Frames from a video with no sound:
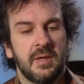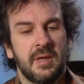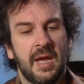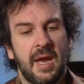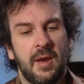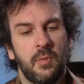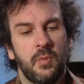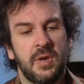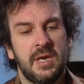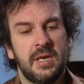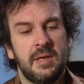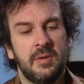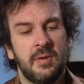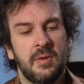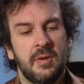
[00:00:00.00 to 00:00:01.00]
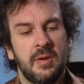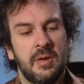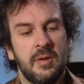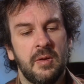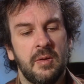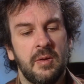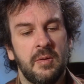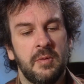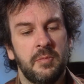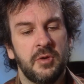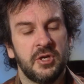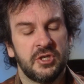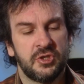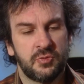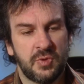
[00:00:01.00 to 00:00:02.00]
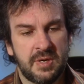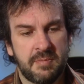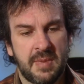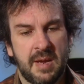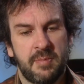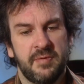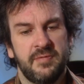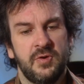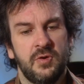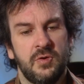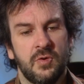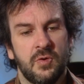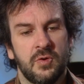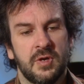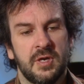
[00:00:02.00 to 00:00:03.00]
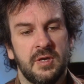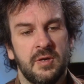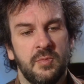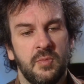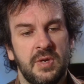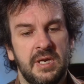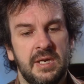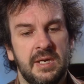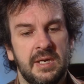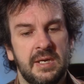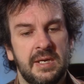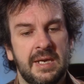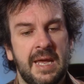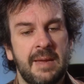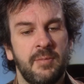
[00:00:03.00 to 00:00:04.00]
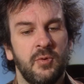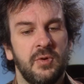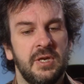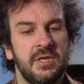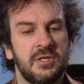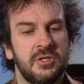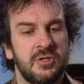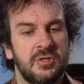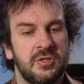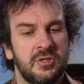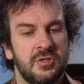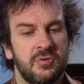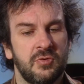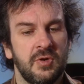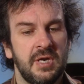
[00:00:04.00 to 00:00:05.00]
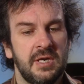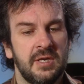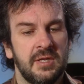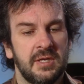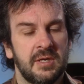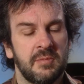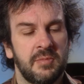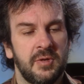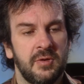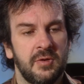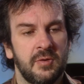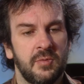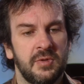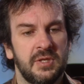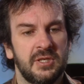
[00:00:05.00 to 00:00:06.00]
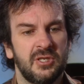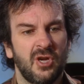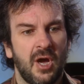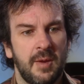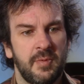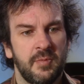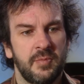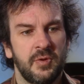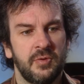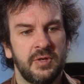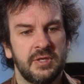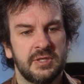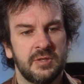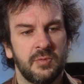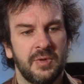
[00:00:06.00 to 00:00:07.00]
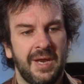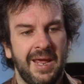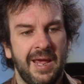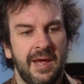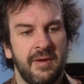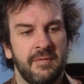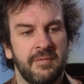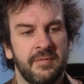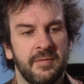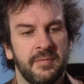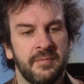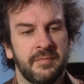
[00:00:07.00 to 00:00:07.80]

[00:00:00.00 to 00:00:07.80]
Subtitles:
And we put a street map of New York in, and we labeled each street in the computer with the type of buildings it would have,